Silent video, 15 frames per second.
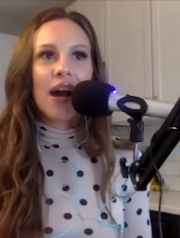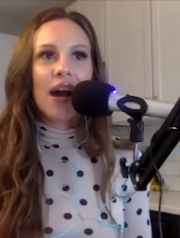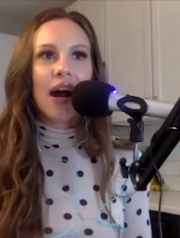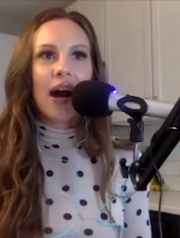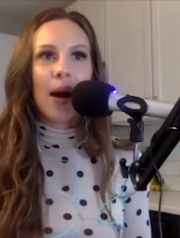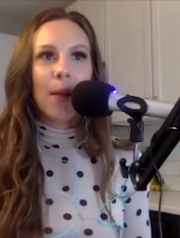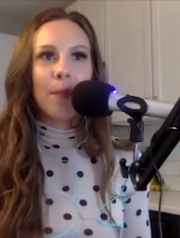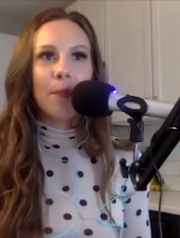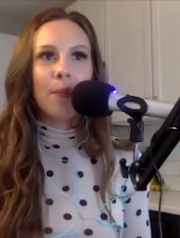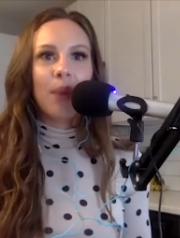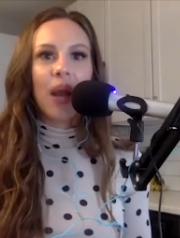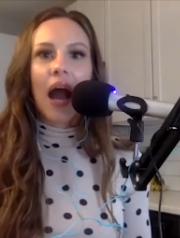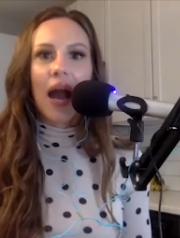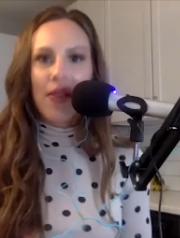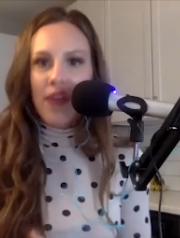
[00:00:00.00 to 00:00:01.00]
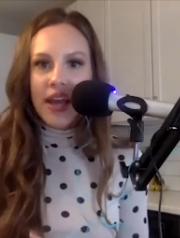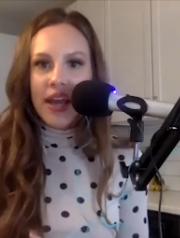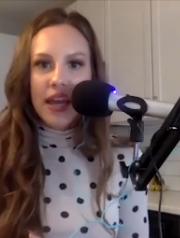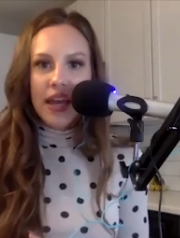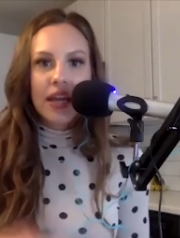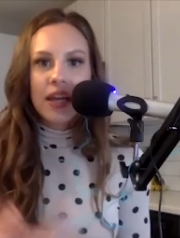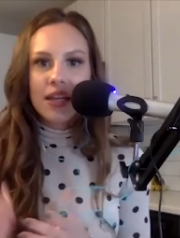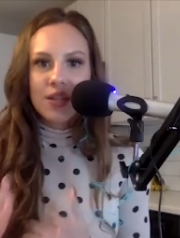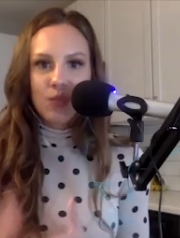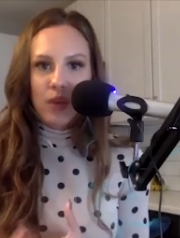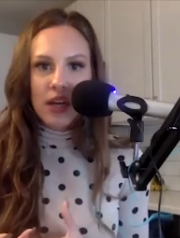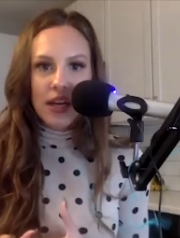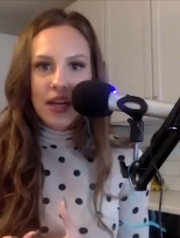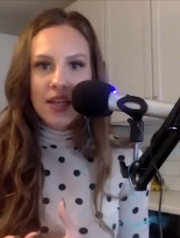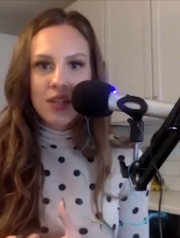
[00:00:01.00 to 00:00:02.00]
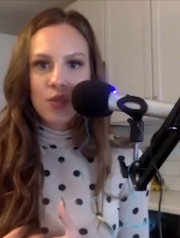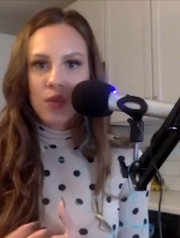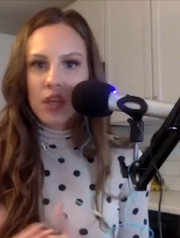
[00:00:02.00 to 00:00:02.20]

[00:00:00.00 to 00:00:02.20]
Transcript: Um, but I like it. It is what it is.